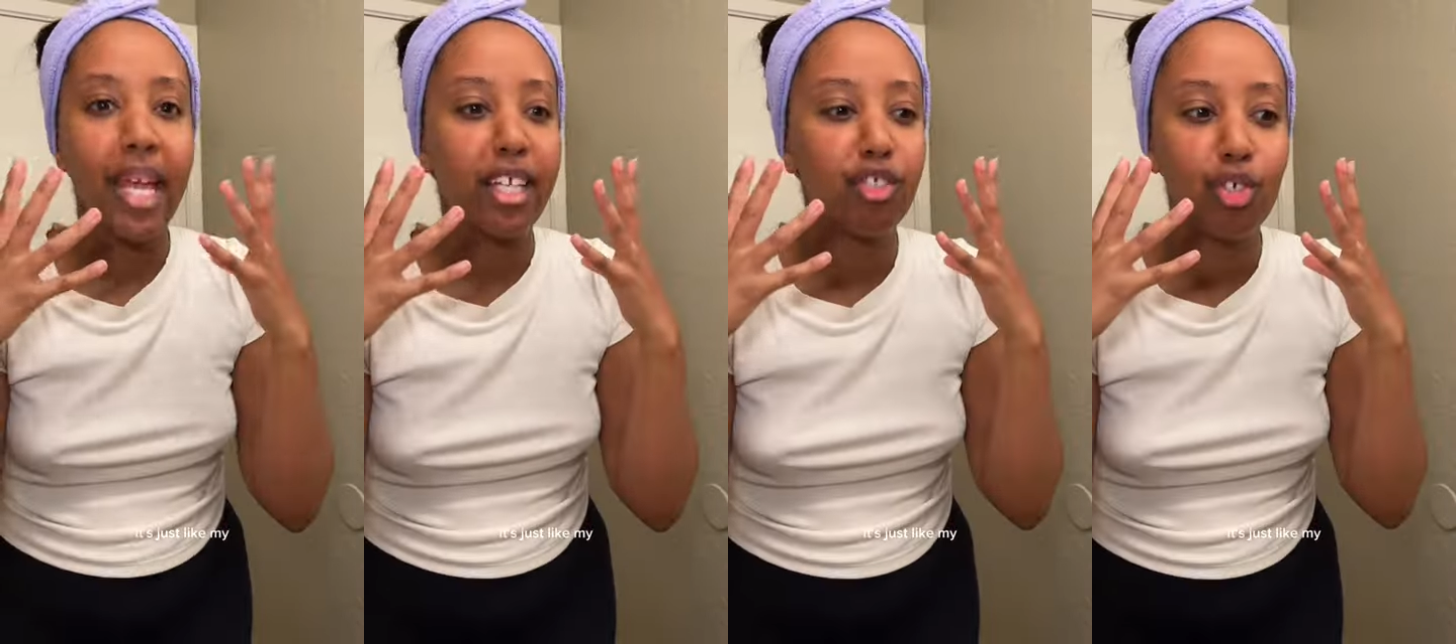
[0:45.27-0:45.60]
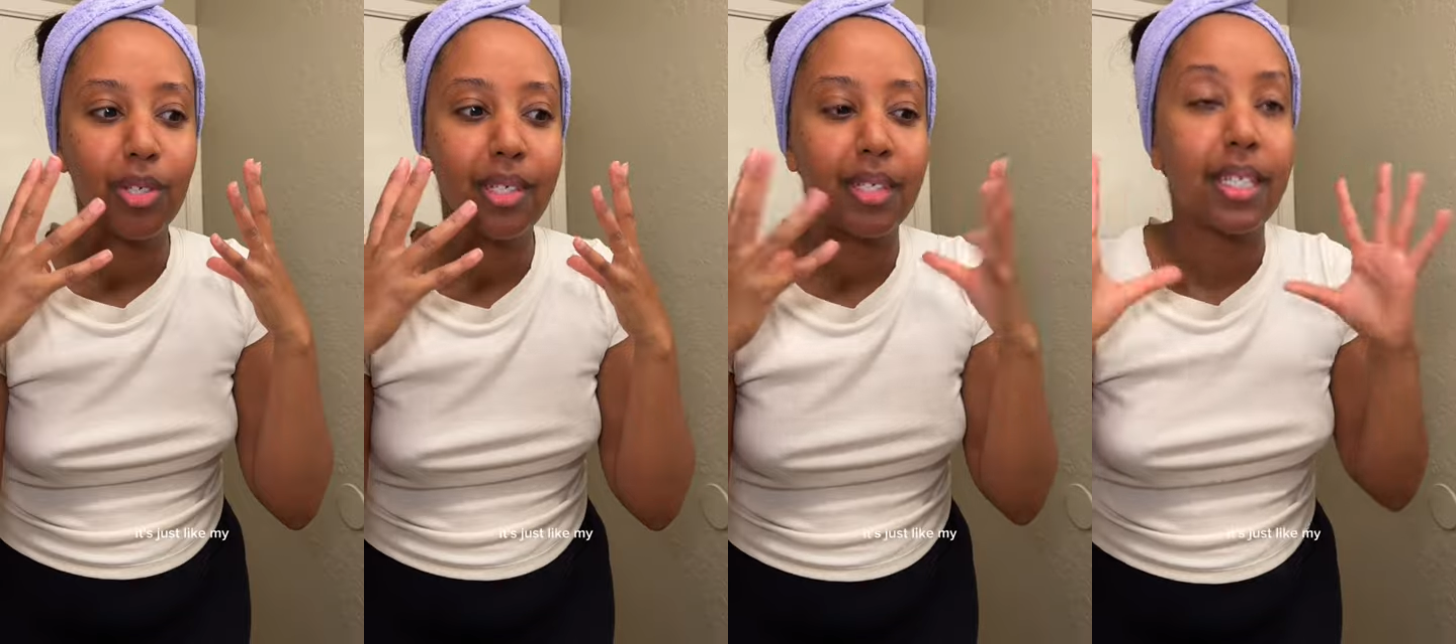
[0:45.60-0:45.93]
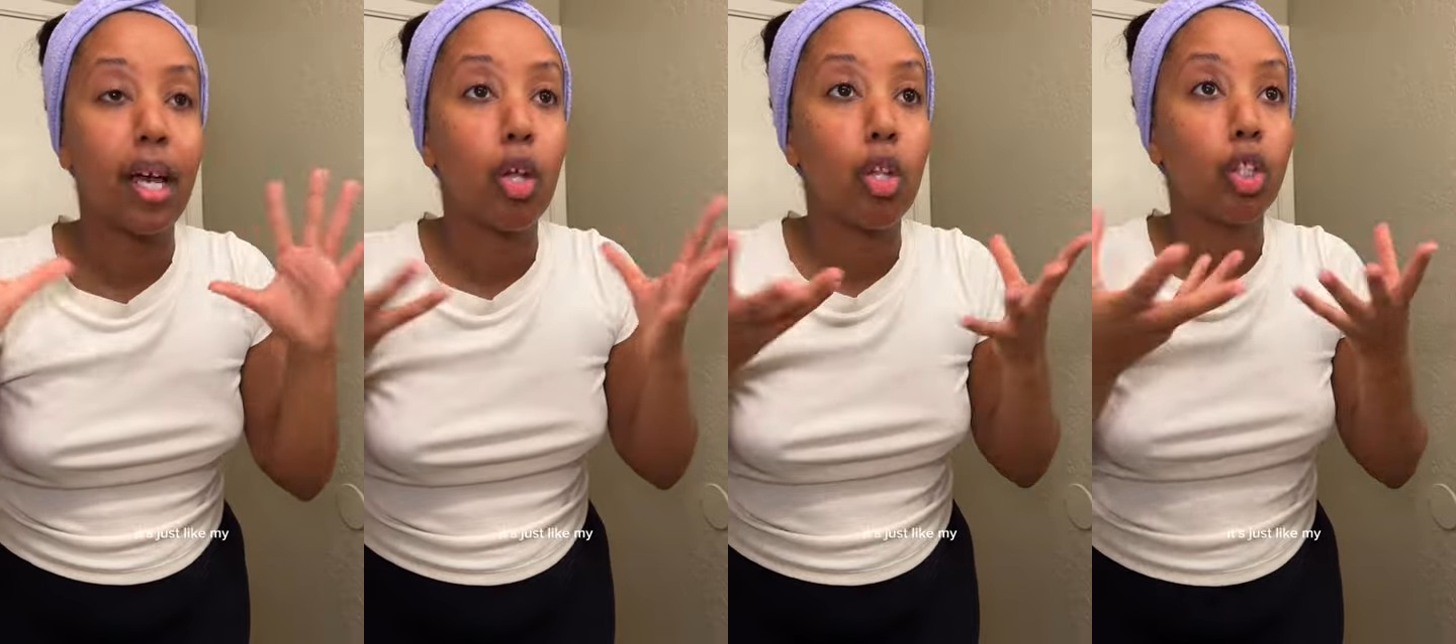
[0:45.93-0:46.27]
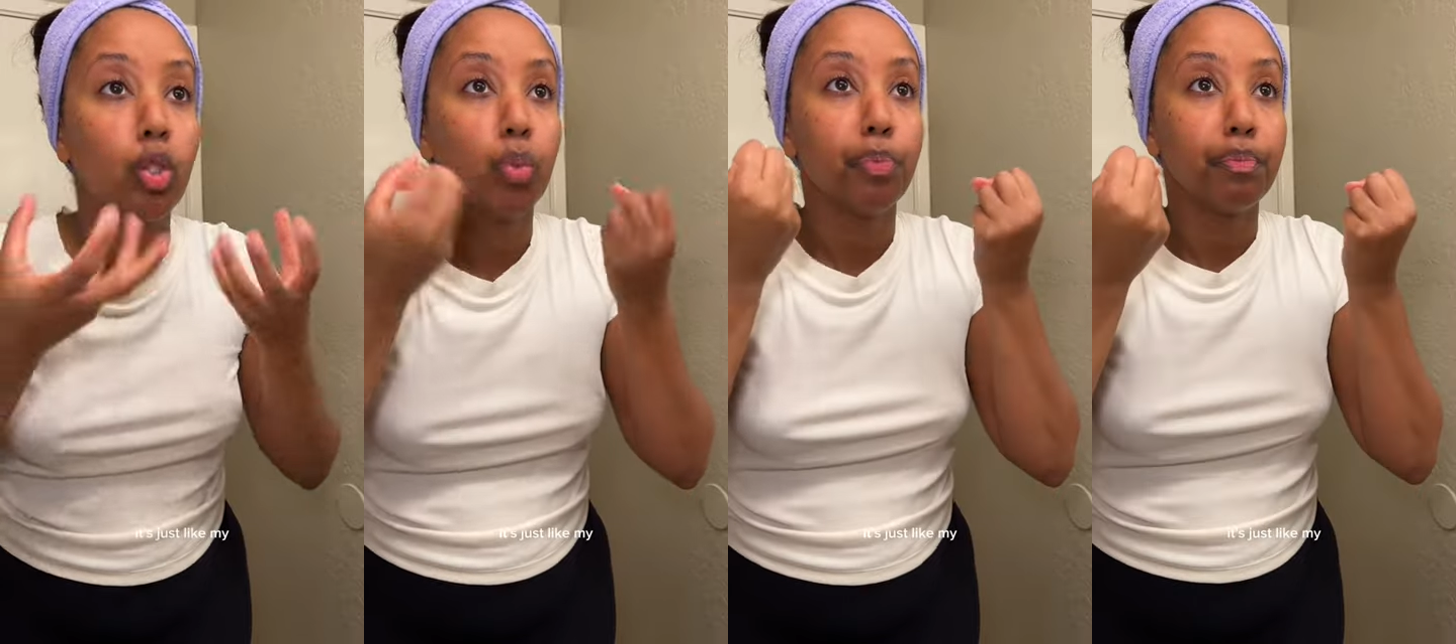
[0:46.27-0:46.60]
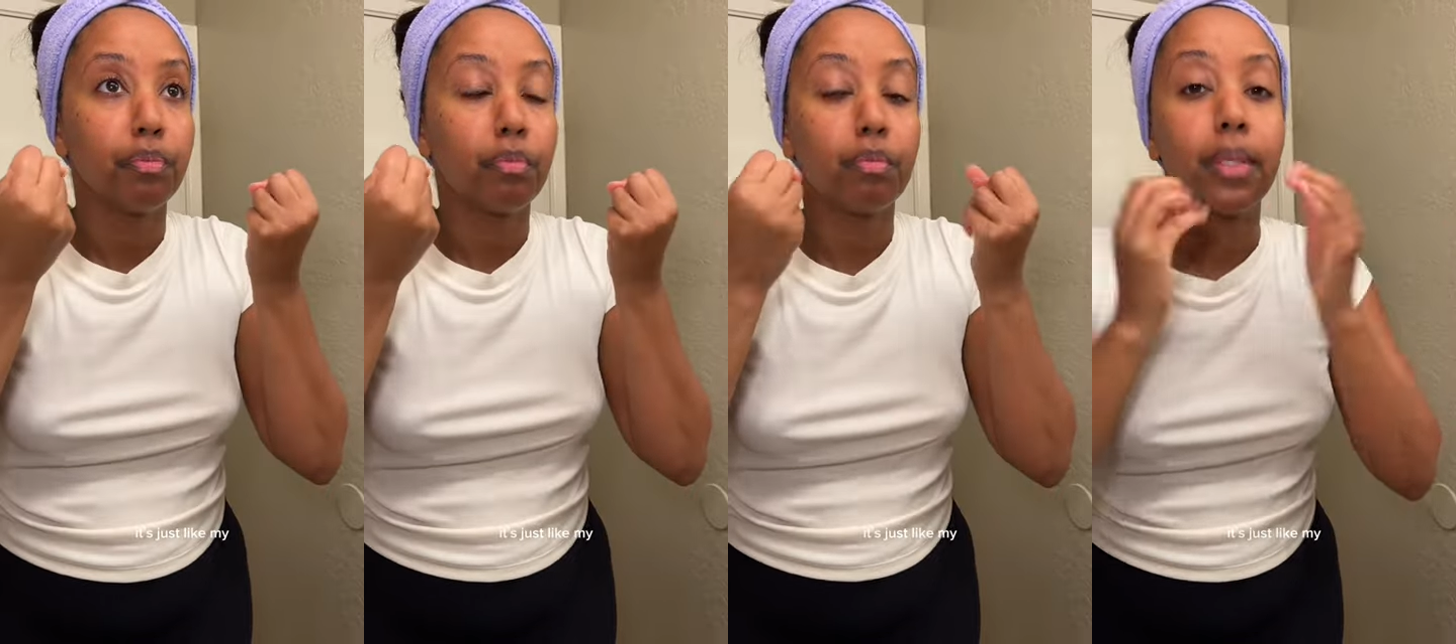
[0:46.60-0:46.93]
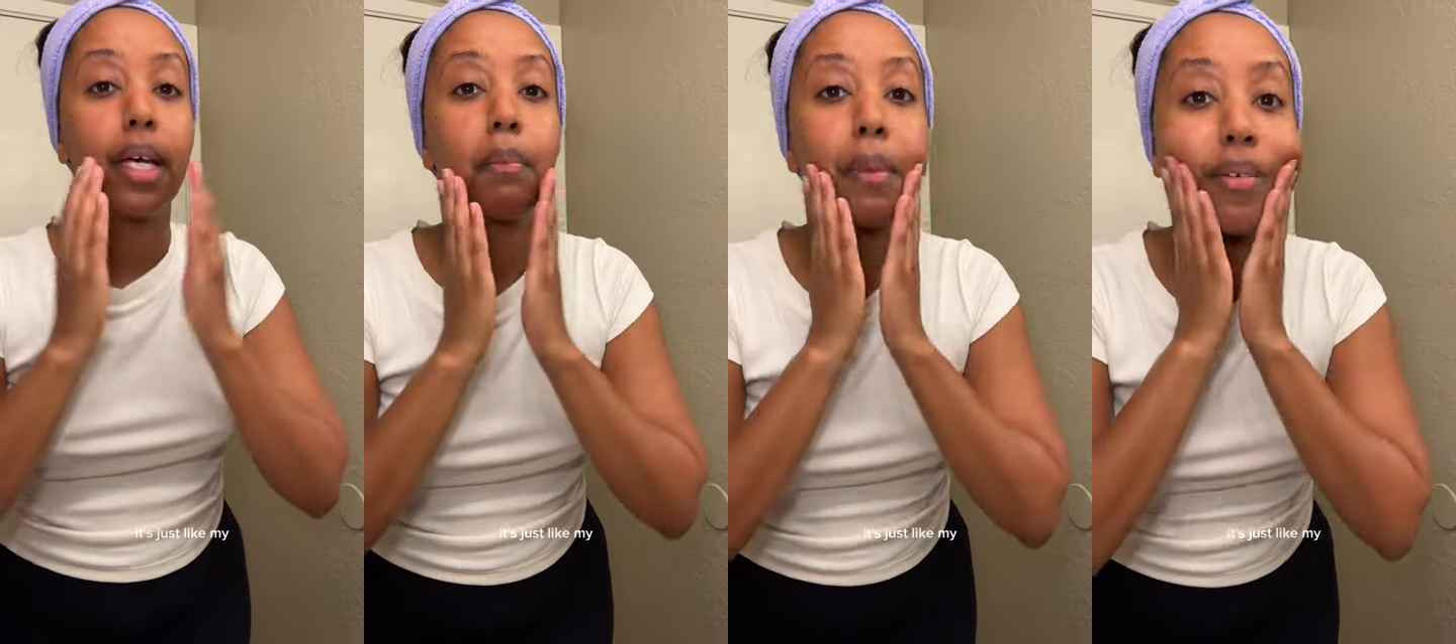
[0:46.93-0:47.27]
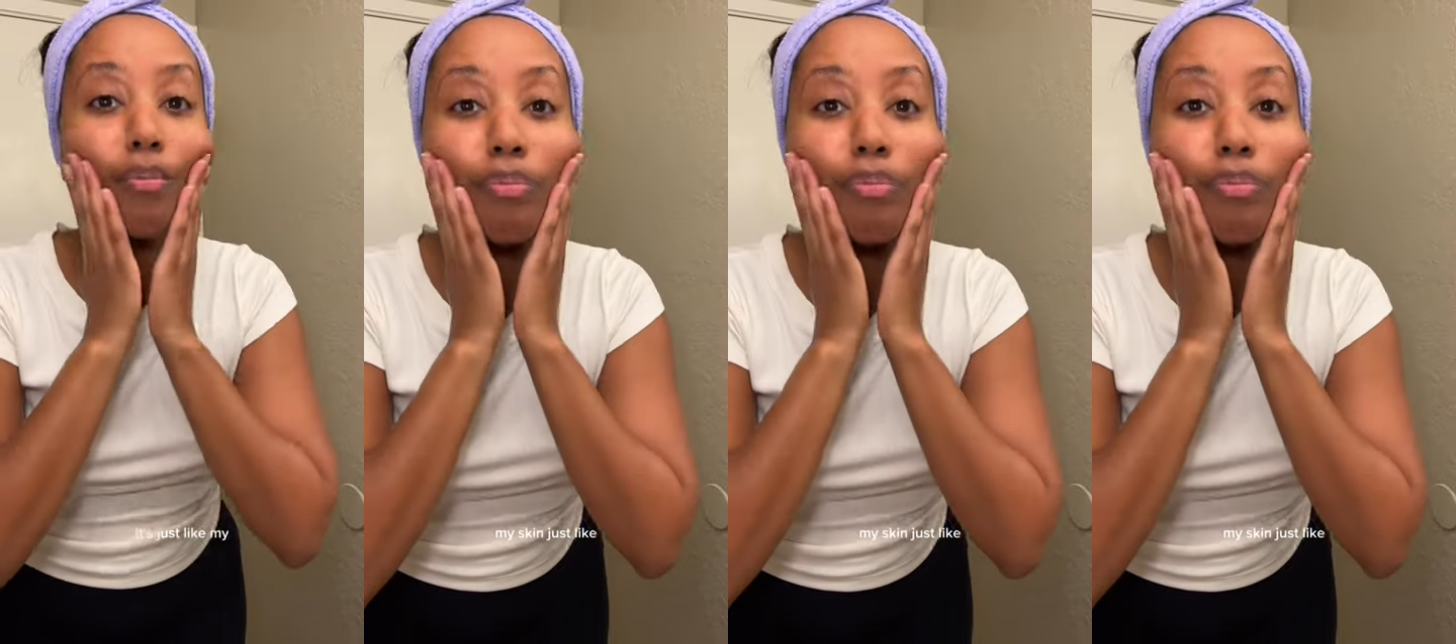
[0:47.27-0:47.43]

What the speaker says: just like my